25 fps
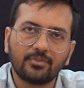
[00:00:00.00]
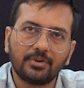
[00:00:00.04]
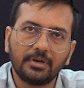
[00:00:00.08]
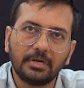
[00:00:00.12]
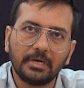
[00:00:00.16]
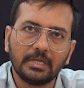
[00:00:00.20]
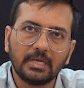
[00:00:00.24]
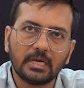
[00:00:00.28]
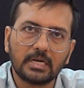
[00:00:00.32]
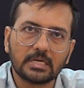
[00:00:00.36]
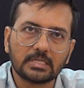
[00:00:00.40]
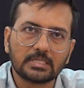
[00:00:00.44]

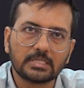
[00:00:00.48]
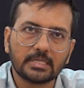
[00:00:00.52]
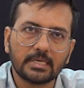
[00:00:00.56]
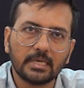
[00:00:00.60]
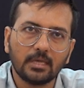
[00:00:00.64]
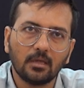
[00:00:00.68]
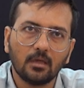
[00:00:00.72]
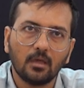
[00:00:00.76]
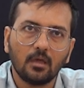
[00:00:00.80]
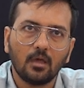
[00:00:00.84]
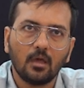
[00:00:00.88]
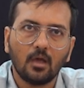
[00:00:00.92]
3D RC.
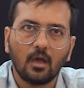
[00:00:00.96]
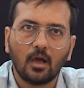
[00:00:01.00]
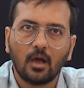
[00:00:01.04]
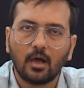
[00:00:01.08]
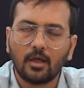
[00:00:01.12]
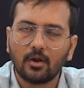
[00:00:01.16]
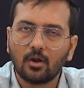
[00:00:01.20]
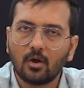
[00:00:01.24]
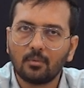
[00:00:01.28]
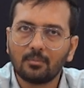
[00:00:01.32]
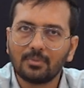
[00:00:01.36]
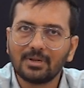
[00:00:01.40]

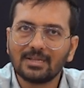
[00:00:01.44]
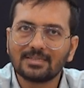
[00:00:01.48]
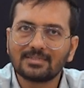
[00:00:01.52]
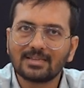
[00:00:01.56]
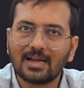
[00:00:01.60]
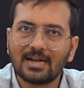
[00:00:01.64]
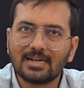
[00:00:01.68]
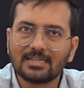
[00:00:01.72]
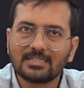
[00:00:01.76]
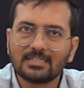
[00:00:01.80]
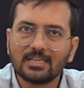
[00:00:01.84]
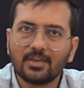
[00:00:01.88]
Anomalous
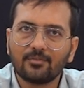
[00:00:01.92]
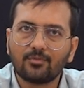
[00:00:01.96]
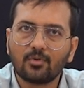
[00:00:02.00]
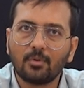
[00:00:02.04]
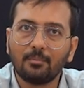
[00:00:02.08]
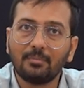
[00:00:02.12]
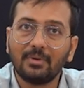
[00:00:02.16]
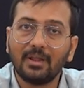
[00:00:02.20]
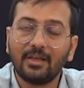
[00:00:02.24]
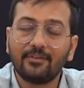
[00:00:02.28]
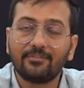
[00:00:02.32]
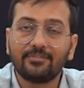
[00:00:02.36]
RCA
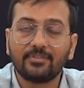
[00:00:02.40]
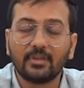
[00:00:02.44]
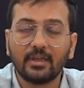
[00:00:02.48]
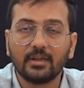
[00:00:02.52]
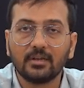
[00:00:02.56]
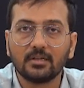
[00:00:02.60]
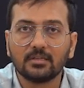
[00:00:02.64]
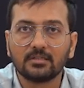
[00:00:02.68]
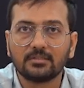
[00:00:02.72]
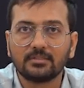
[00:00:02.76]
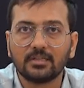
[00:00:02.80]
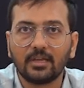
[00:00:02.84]
from left
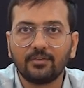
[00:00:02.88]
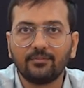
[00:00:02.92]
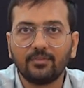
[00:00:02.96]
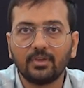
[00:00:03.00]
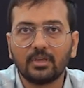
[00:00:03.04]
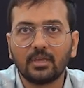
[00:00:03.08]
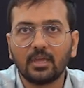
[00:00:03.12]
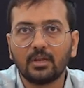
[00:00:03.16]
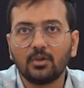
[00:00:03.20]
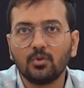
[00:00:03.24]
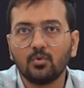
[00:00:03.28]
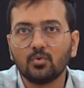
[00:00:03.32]
sinus, then we
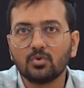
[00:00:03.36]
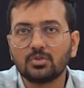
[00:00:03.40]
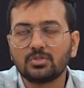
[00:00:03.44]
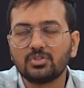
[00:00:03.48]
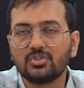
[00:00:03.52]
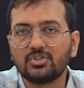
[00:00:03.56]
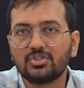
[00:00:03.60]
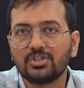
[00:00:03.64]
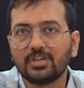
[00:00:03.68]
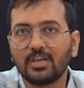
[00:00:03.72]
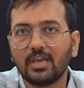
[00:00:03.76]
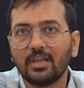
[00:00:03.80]
can use
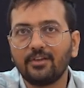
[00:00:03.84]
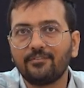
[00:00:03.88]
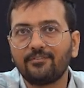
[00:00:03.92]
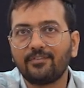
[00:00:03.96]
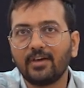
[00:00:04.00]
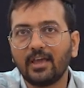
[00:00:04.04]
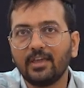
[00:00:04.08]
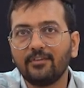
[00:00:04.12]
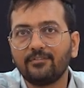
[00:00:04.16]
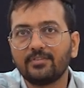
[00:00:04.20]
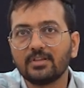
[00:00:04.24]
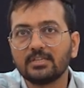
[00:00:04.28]

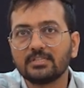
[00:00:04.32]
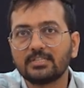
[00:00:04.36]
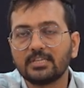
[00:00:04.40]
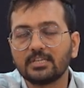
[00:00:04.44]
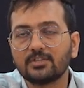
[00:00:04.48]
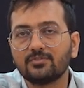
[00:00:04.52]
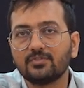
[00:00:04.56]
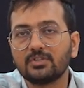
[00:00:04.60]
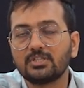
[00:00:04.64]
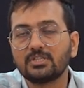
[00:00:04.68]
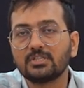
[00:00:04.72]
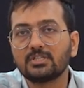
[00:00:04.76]
JL5 and
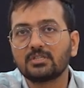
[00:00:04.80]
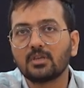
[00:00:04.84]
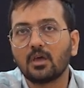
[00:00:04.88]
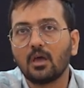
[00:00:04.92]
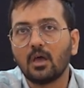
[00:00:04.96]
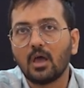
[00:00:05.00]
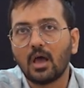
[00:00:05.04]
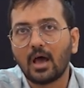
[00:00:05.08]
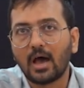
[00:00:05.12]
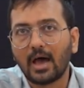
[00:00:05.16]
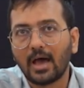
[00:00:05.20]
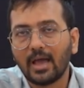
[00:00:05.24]
6, which is
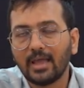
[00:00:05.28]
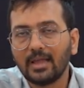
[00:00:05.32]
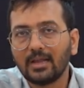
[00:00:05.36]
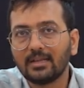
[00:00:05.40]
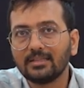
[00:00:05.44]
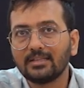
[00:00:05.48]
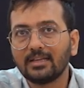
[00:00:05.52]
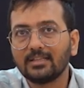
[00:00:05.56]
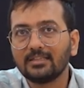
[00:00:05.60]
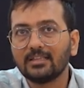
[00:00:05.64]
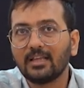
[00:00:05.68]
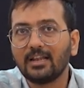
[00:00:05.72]
higher
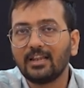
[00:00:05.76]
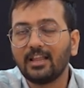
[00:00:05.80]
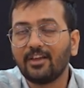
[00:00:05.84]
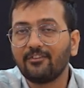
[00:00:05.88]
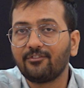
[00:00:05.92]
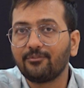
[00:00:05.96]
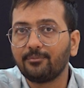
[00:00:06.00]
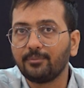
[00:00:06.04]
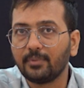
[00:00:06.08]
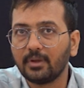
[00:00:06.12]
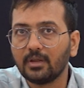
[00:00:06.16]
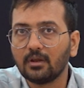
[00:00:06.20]
than the
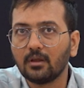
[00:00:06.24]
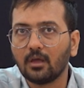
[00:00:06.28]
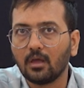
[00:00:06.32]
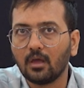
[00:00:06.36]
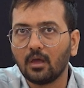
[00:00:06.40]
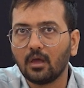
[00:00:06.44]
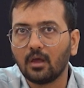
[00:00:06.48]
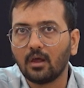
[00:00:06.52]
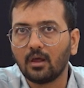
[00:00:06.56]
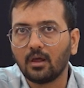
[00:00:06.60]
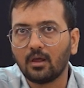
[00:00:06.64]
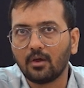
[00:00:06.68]
left main,
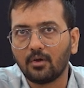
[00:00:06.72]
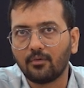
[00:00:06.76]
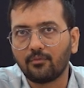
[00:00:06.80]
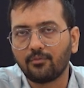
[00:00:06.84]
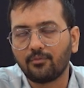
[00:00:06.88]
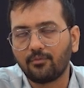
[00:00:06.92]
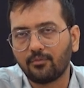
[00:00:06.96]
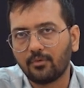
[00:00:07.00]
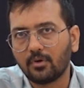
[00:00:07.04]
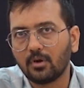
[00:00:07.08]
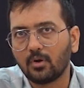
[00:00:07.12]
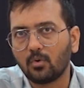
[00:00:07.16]

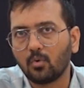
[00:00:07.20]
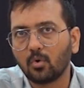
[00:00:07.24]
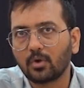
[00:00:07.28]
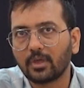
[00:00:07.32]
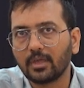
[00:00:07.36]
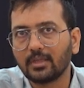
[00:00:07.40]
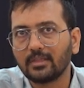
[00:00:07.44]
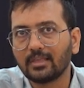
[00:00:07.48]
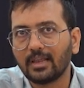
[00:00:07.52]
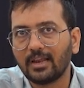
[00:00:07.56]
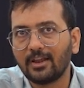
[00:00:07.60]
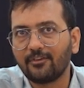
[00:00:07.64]

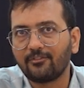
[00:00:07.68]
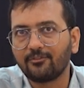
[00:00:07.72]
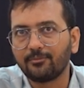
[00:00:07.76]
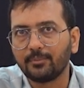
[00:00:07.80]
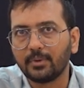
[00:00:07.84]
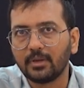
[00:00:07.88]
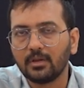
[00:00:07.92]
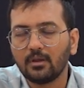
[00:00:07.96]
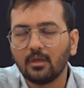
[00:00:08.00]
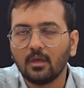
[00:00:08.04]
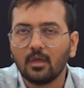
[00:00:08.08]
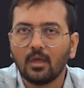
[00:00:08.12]
hooking the left
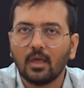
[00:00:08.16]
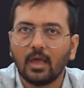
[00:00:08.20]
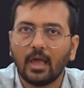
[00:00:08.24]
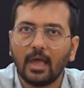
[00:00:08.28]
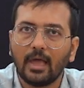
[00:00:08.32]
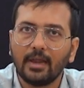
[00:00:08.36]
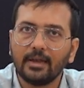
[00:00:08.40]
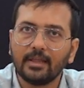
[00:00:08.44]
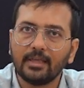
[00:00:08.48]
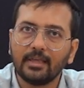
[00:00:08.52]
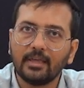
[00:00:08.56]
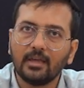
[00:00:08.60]
main,
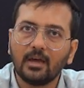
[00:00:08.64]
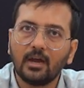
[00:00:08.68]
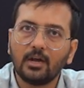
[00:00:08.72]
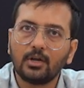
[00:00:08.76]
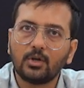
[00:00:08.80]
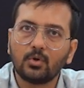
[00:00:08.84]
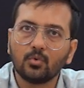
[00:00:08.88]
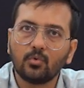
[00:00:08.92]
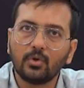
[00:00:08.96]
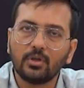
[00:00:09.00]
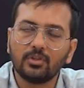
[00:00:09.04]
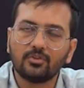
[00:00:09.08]
and
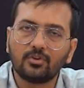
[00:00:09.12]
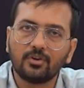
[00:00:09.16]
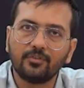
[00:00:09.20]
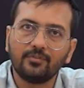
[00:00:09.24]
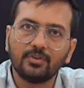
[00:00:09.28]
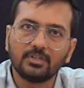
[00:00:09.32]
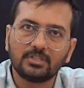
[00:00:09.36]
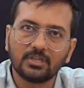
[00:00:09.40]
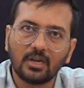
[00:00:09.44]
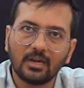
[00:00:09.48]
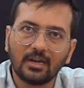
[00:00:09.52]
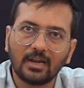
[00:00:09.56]
AR2 and 3
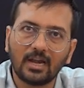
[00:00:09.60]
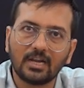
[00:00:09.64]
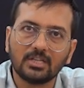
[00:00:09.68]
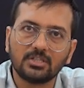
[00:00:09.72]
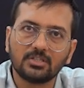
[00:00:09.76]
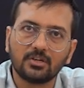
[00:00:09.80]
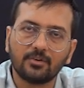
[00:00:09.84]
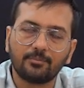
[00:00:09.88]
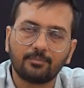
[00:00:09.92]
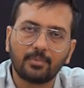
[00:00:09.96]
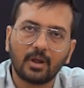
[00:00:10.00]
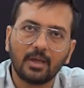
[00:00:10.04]
which are
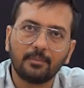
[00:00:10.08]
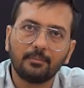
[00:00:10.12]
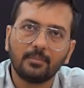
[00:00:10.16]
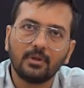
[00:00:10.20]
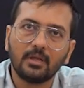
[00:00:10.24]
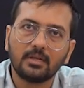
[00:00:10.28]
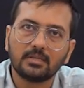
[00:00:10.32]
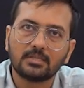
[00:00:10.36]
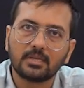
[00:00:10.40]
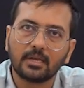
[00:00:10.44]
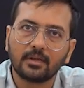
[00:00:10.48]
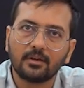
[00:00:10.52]
larger,
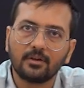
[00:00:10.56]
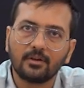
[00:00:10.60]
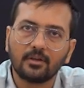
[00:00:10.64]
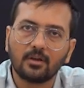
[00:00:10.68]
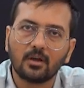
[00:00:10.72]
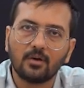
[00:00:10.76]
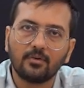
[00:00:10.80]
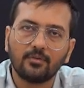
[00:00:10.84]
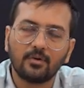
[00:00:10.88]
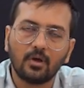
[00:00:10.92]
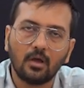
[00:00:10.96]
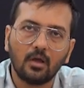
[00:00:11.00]
primary and secondary
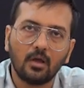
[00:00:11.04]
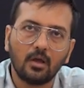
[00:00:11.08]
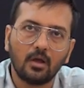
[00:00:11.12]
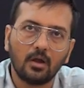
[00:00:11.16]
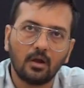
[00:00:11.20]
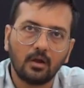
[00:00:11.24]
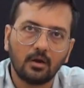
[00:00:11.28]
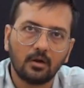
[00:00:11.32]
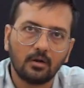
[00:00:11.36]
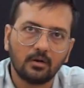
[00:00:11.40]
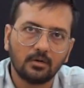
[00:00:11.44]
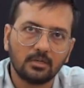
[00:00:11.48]

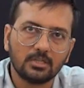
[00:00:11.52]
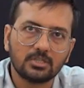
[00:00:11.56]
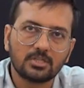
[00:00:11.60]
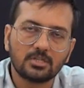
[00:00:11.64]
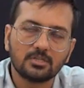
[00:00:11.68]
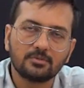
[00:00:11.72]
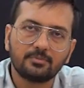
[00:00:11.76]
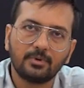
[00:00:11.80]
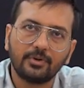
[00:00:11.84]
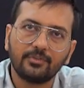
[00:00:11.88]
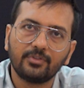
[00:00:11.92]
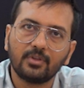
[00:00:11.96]
curve,
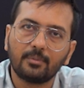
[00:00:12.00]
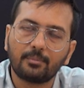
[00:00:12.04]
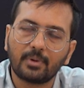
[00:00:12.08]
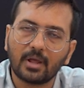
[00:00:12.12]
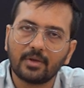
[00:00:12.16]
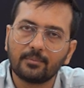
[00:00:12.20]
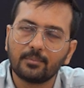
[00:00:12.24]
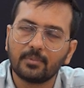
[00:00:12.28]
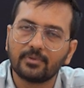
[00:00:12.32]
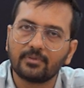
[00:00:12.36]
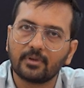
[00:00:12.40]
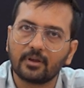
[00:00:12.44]
distance between the
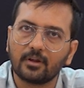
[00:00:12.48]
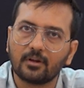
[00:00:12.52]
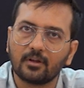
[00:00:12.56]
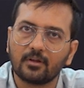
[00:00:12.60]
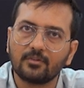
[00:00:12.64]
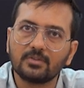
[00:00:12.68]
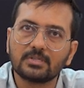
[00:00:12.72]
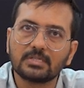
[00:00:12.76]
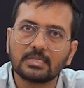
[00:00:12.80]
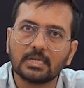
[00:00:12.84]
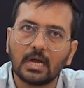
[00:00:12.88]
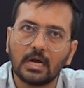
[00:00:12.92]
primary and secondary
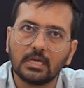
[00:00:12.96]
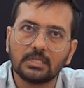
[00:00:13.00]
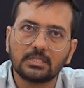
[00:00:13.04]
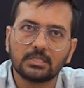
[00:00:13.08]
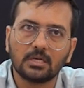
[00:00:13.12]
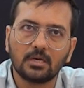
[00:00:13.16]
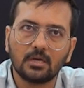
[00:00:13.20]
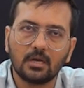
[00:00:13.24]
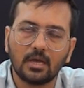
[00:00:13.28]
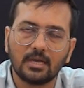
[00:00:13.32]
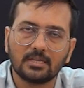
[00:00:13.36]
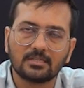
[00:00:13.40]
curve is
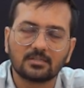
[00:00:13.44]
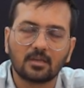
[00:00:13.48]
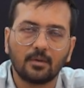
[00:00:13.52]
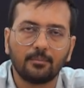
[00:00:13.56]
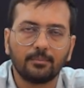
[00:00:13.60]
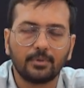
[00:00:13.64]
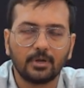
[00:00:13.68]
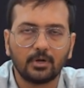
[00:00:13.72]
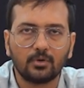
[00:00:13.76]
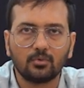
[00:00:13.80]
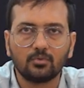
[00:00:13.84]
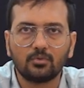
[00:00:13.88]
larger as
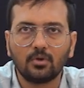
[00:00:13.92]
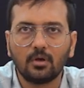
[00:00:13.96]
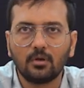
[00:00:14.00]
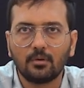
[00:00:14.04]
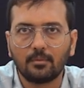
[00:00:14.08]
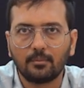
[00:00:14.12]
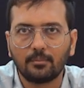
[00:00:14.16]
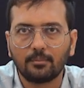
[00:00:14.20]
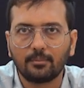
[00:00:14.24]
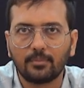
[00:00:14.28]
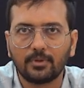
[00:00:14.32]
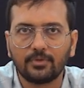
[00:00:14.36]
compared to the
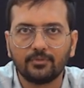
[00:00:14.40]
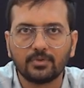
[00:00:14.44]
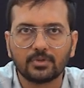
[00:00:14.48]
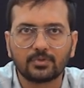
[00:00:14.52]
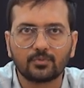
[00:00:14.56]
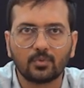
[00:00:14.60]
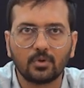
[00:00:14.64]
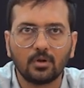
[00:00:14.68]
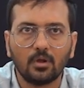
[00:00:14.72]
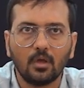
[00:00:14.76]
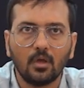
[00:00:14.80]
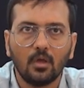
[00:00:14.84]
previous
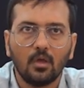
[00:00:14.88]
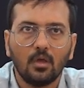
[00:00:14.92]
one.